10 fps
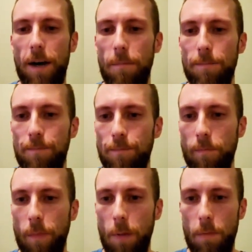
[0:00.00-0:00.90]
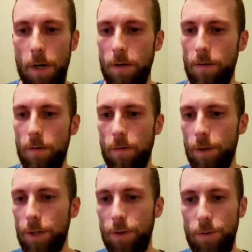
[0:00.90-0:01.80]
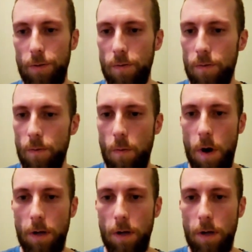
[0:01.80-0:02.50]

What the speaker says: But Rishu